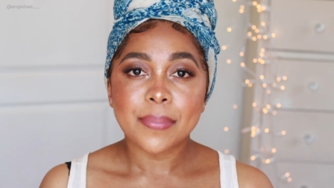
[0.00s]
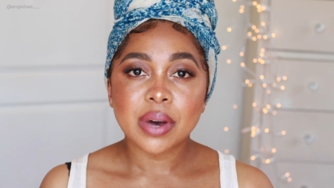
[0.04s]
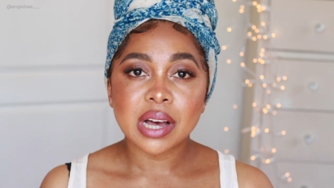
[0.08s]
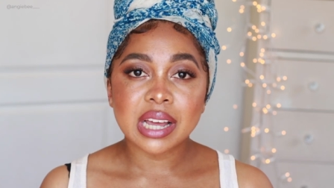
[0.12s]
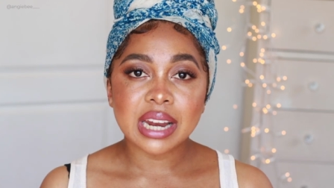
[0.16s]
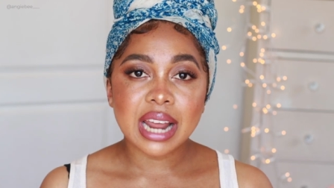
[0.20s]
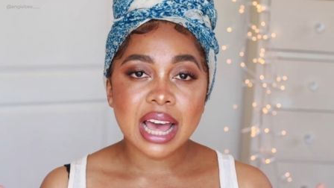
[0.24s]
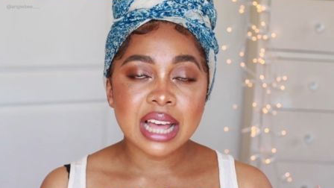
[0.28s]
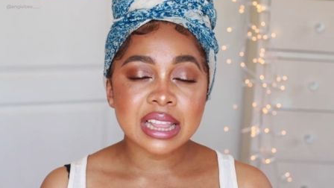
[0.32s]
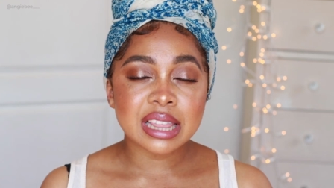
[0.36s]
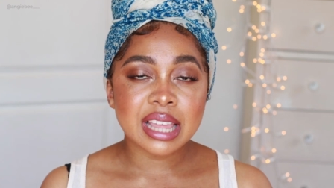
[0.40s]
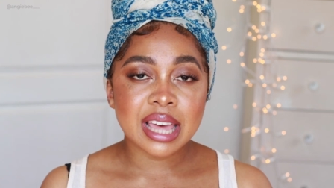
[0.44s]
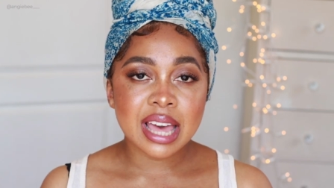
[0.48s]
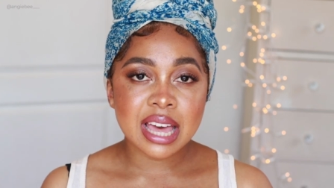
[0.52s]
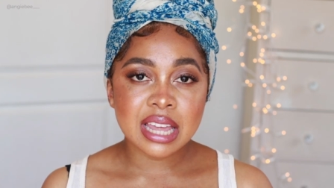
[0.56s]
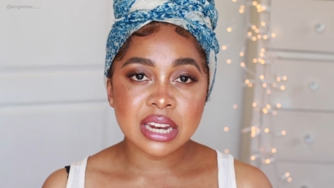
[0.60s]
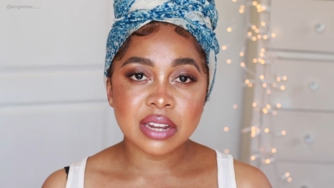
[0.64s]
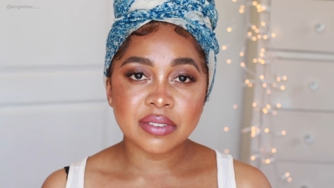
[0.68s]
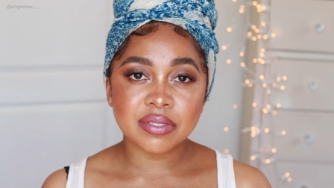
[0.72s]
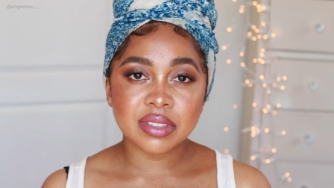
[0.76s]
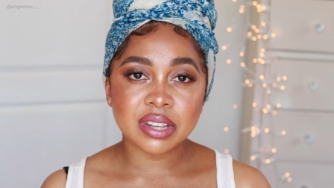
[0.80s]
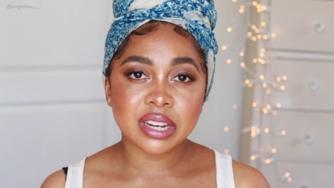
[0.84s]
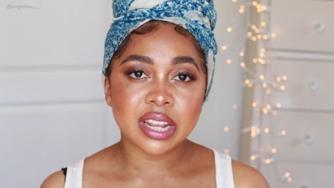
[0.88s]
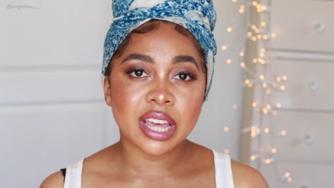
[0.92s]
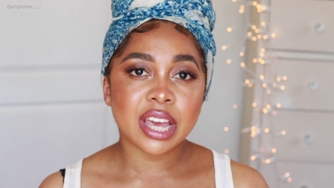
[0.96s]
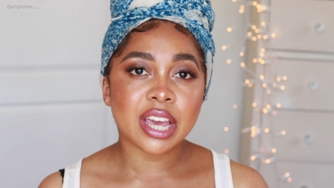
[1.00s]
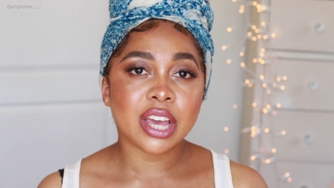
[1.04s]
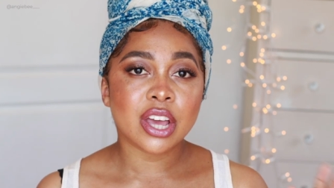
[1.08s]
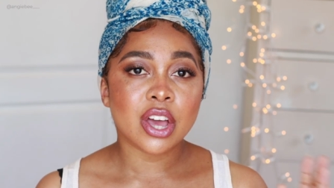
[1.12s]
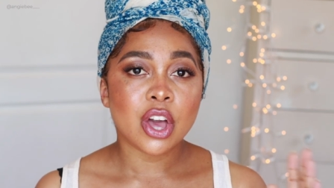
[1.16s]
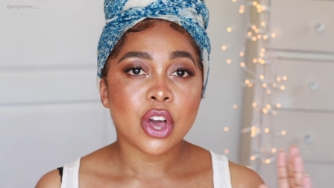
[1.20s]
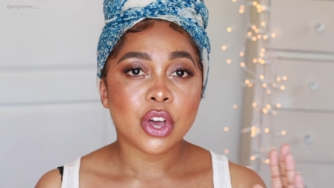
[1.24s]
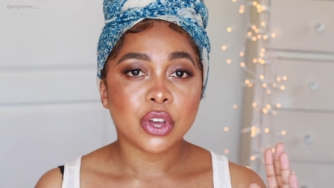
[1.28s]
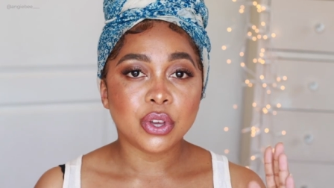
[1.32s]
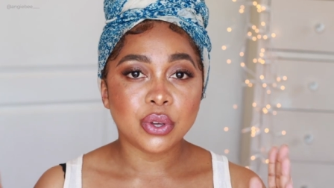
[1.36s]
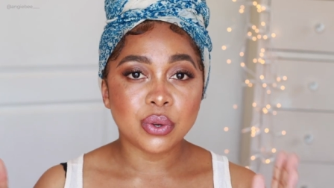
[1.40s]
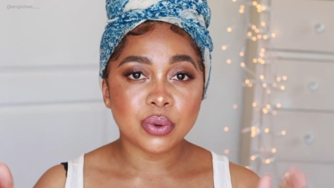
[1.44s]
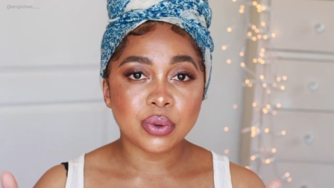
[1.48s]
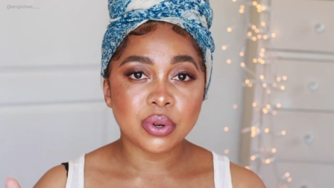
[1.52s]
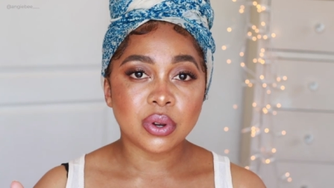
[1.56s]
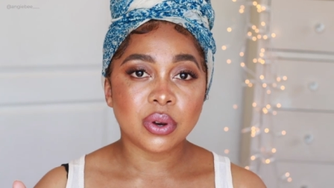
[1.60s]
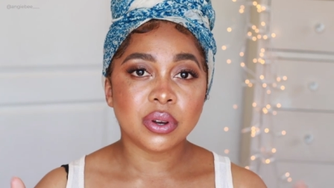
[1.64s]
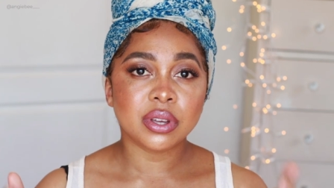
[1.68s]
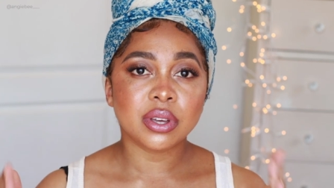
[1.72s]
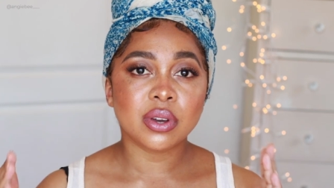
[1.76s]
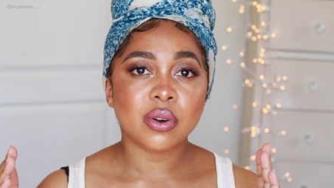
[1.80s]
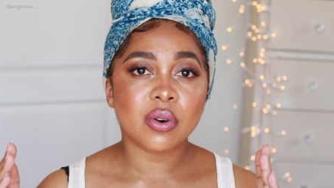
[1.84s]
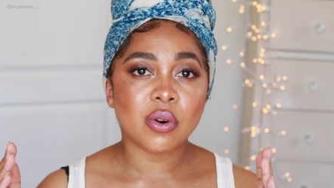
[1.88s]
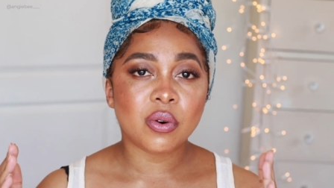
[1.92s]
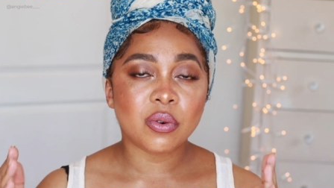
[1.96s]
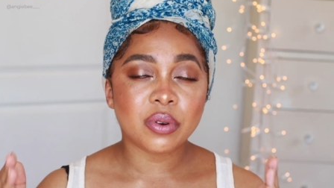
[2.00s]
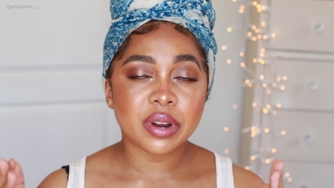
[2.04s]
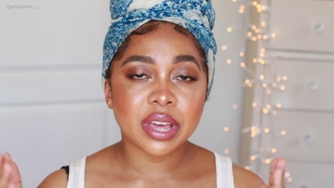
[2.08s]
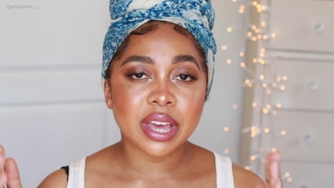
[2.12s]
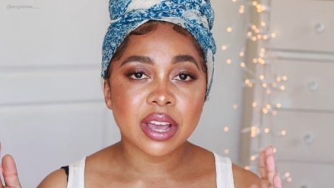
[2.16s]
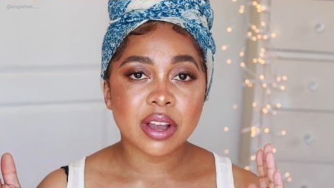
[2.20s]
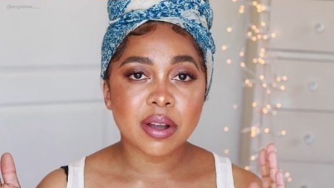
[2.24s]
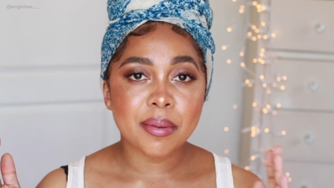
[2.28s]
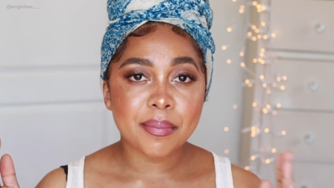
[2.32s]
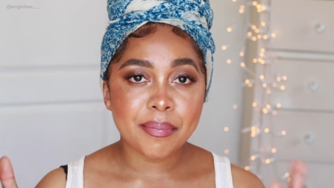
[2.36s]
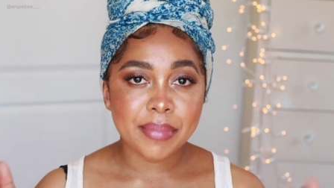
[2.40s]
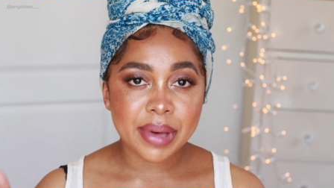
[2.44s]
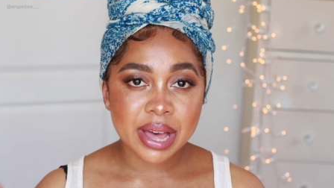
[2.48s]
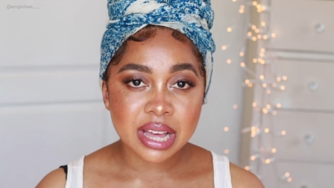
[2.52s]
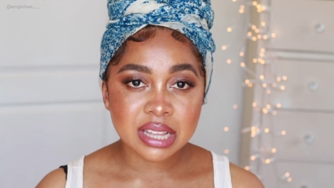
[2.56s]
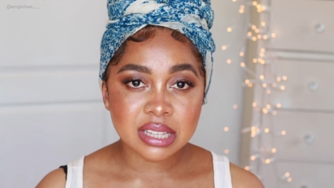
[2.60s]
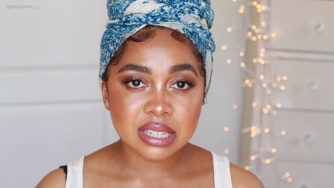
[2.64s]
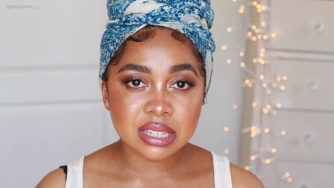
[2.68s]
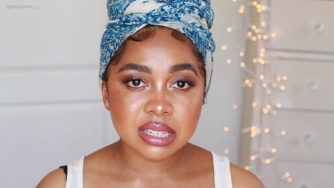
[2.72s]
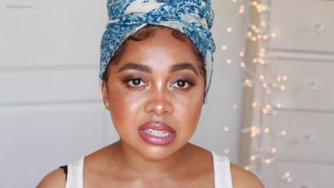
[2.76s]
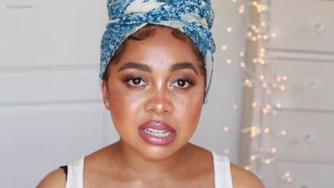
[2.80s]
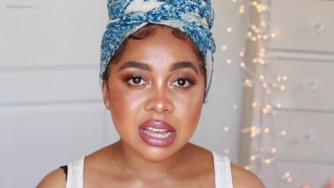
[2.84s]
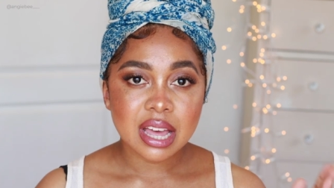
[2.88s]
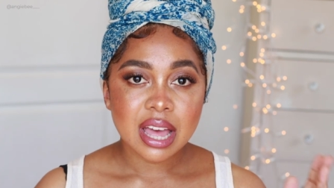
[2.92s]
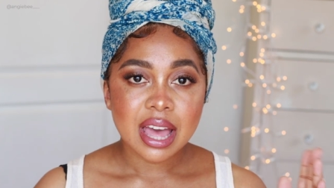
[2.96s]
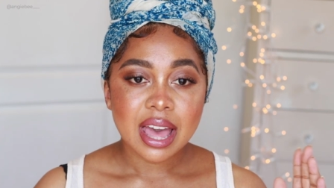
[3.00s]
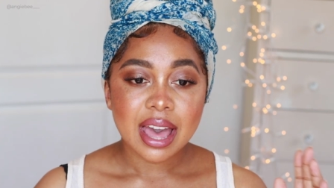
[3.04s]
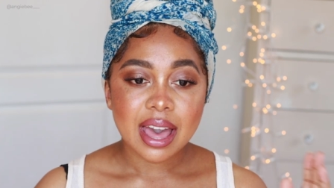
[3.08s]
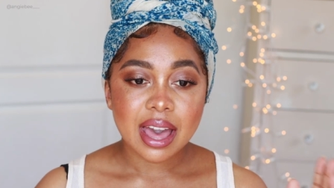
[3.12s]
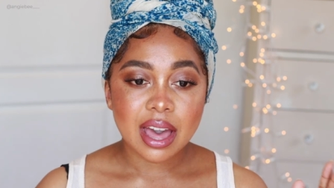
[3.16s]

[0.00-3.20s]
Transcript: But at the end of the day, you know your own hair best